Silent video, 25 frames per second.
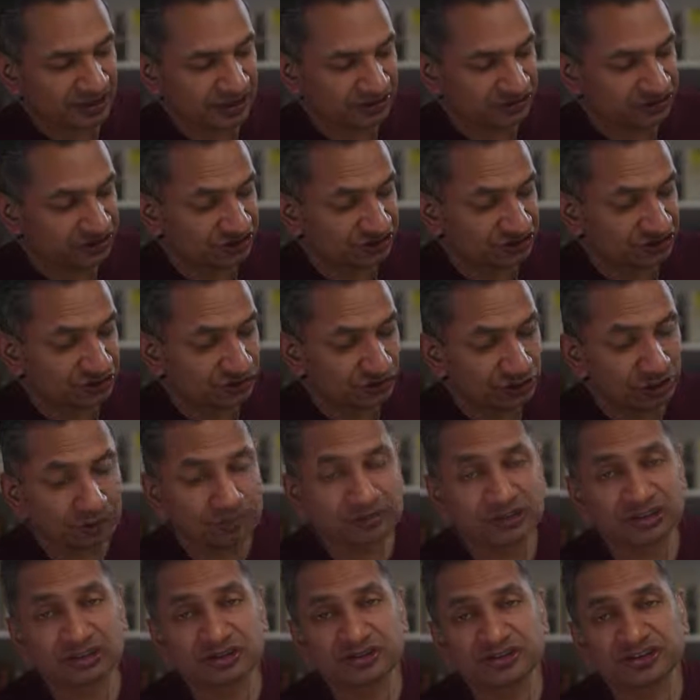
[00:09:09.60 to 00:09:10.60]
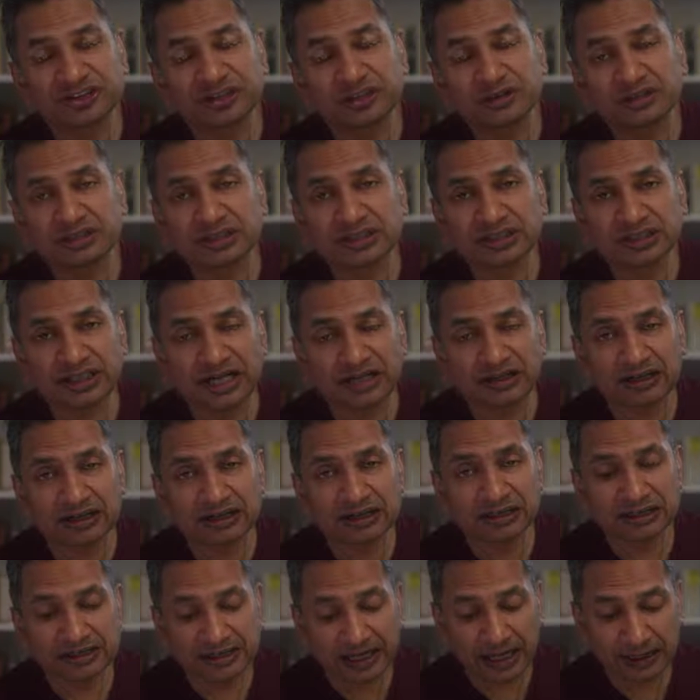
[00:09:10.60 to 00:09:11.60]
She stood up, didn't she,
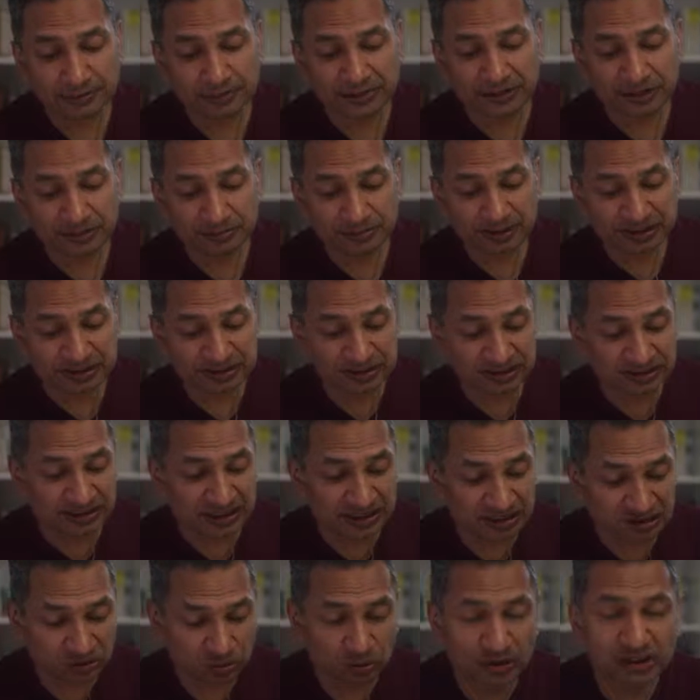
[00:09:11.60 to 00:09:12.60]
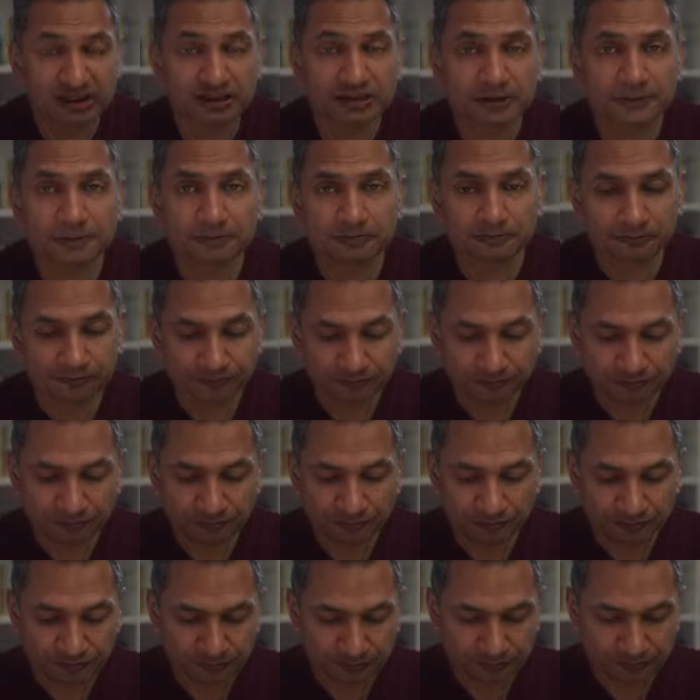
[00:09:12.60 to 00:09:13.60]
in a cabinet meeting last week
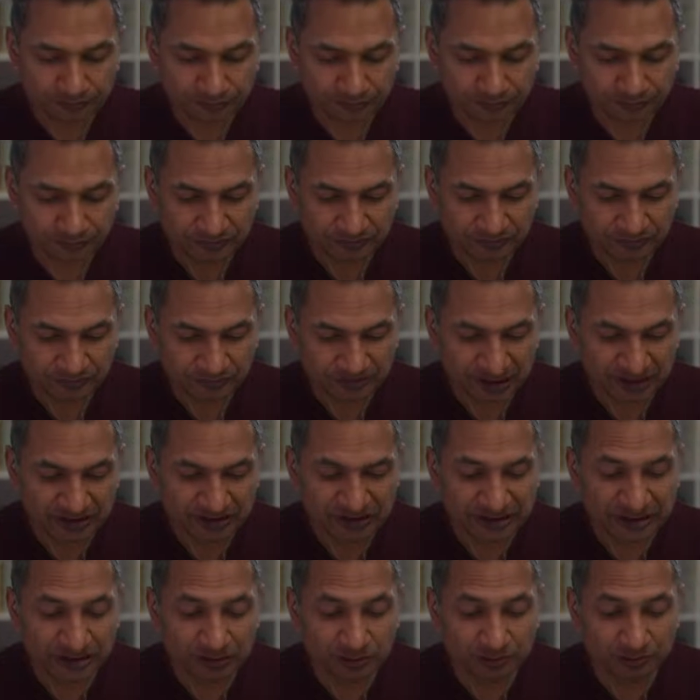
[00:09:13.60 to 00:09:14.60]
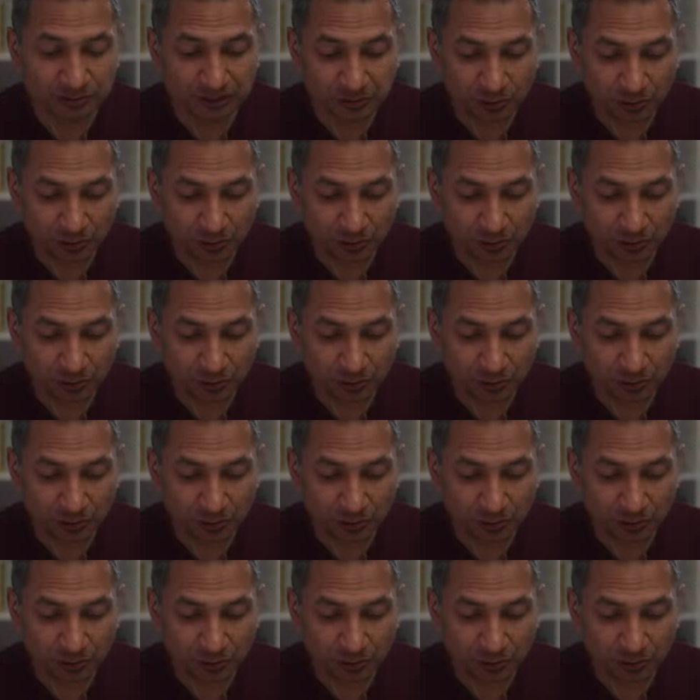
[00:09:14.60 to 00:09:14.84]
and said it would be